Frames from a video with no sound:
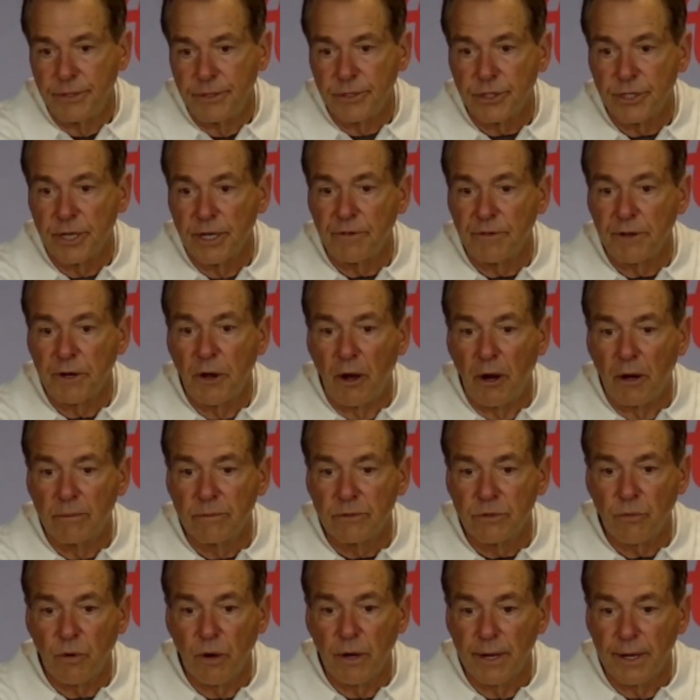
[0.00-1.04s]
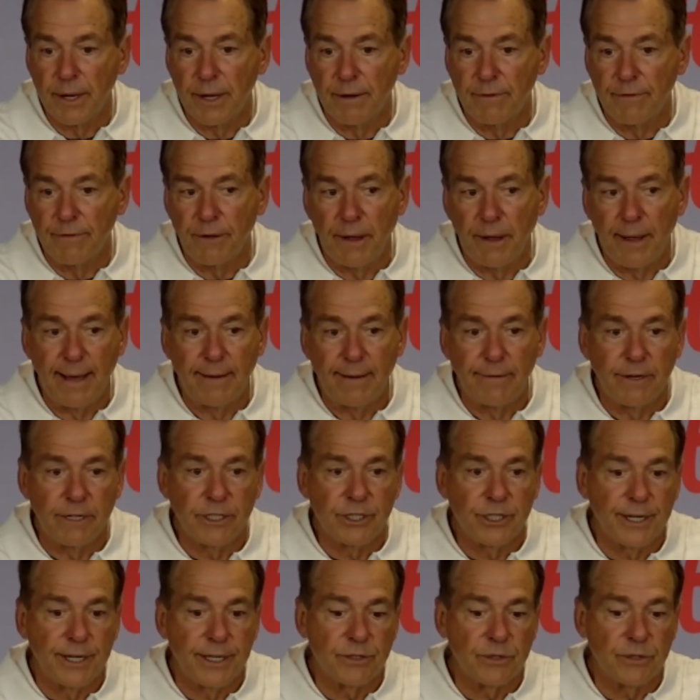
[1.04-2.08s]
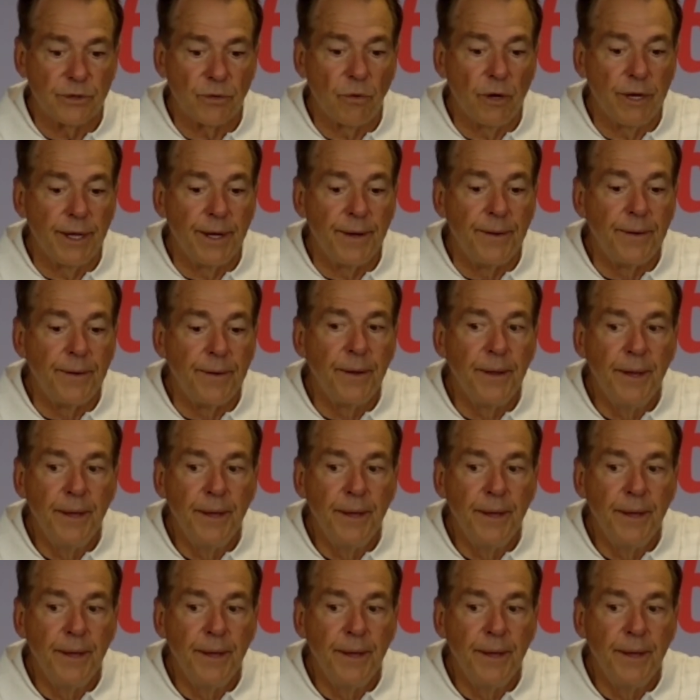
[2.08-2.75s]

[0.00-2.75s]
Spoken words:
yourself in harm's way of having a chance to win.